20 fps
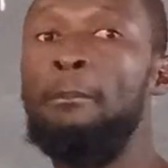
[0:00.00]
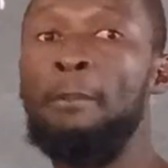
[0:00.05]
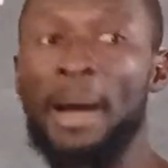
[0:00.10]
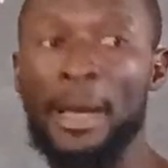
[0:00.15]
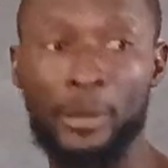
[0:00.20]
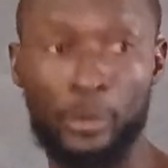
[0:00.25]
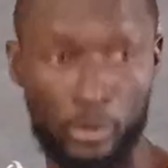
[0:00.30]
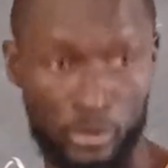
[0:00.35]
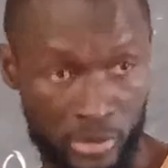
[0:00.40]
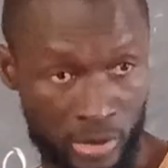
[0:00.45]

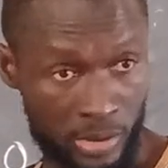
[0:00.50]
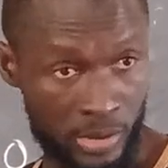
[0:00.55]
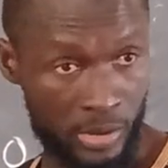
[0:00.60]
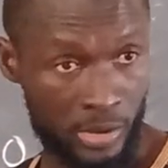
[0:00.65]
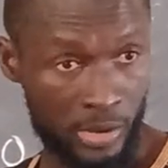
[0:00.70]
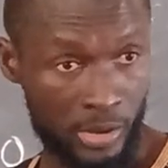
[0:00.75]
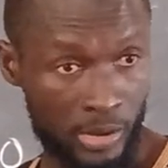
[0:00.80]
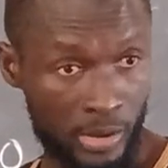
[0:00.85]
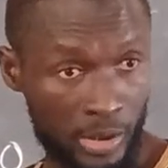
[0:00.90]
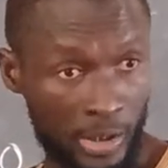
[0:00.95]
Minus.
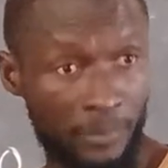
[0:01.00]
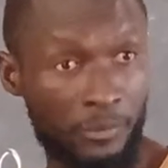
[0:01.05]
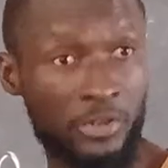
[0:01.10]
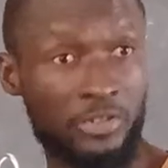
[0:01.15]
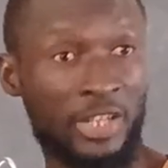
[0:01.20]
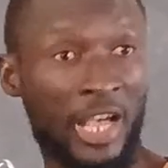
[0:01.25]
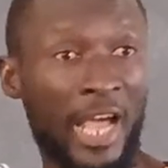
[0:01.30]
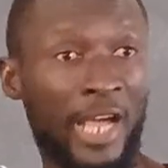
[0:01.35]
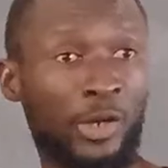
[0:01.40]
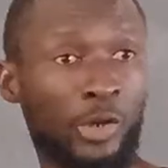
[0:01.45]
If the
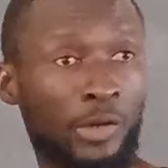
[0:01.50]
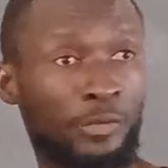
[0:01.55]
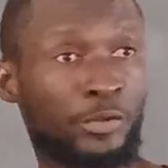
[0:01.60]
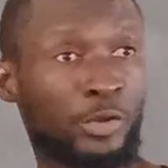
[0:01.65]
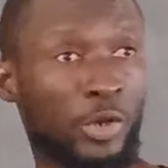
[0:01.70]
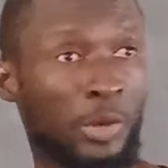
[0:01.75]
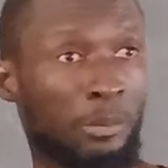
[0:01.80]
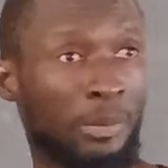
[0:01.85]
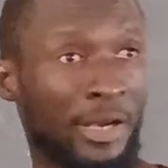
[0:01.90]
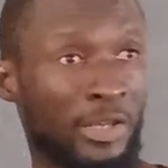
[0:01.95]
sign of the
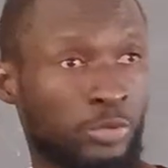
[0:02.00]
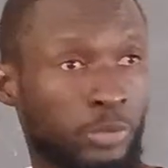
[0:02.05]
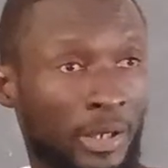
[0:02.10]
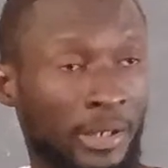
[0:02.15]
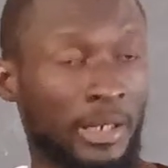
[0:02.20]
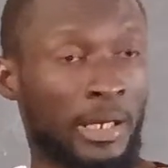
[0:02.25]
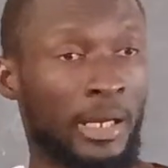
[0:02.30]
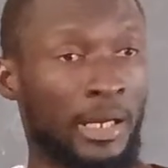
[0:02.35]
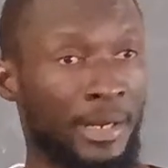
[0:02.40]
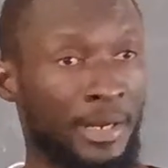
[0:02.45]
number is
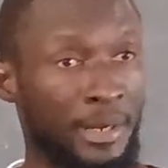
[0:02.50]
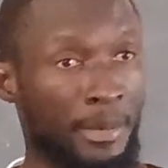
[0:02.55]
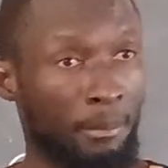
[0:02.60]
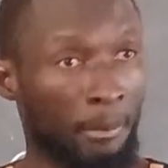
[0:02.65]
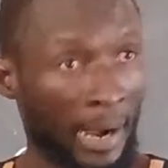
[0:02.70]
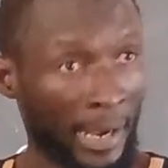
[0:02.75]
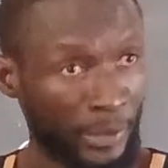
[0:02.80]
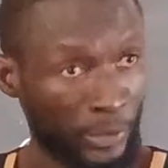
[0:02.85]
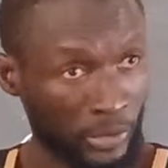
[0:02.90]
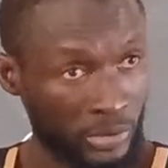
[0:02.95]
what?
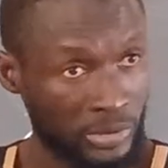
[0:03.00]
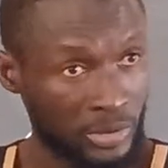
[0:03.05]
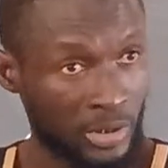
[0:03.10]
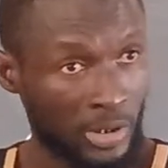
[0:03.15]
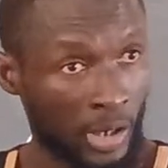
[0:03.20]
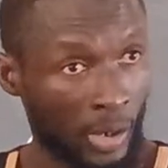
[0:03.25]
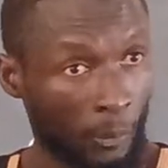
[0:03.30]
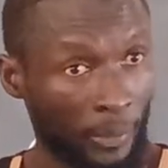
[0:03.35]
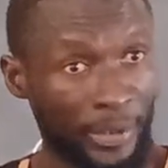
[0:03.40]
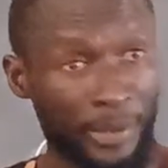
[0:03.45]
Minus,
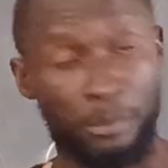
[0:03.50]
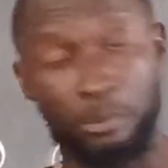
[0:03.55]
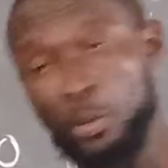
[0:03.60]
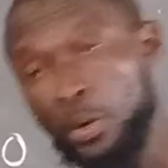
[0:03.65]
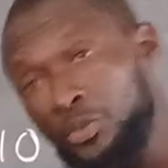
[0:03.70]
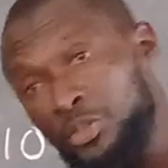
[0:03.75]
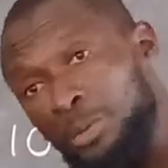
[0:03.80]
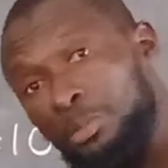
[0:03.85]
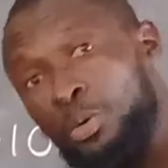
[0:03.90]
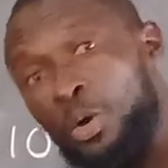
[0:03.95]
when it
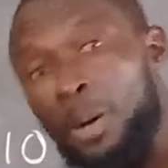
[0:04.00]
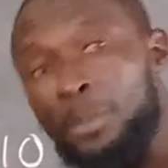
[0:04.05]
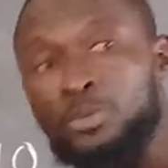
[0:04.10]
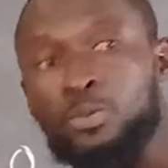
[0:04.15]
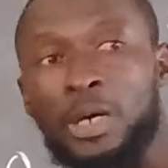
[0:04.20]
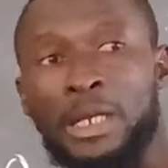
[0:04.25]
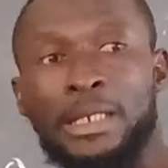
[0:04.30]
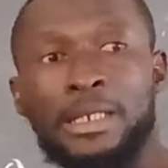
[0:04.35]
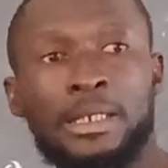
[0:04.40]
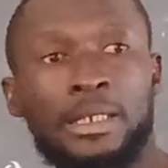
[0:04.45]
moves it becomes
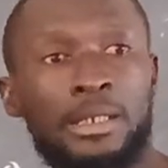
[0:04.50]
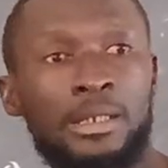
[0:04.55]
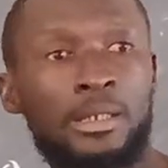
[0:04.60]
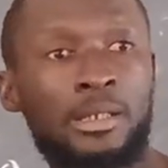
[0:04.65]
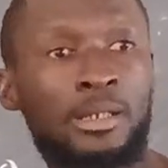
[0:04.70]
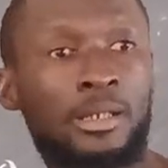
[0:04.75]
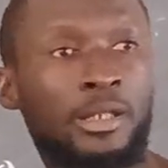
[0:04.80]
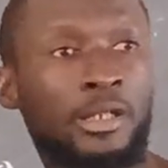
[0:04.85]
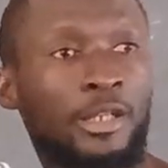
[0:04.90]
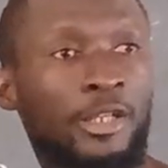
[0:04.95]
what?
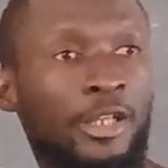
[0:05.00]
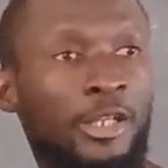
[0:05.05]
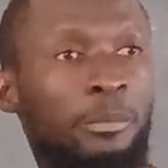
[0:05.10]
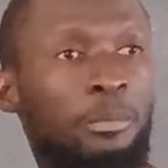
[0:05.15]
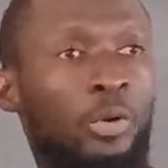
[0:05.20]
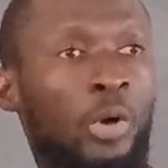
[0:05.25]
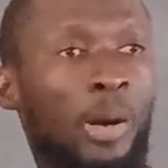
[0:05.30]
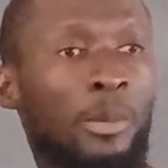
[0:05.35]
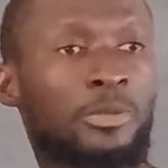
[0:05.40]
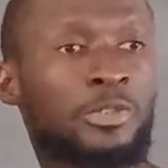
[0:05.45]
It
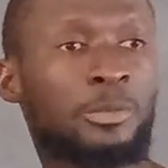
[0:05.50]
becomes